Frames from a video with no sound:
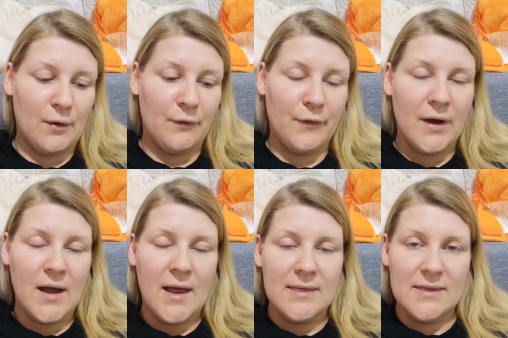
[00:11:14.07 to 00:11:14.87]
of
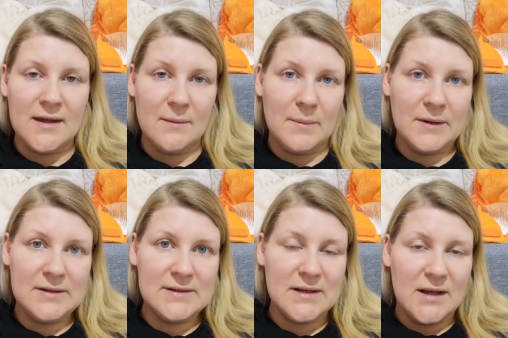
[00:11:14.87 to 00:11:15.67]

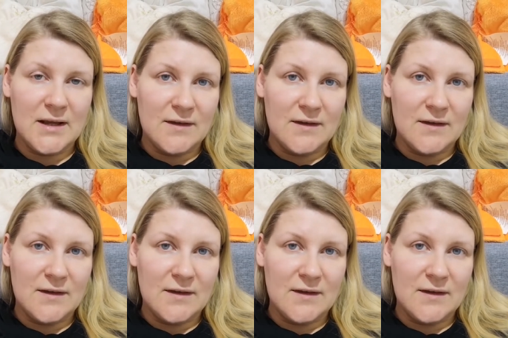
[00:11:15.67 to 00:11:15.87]
therapies,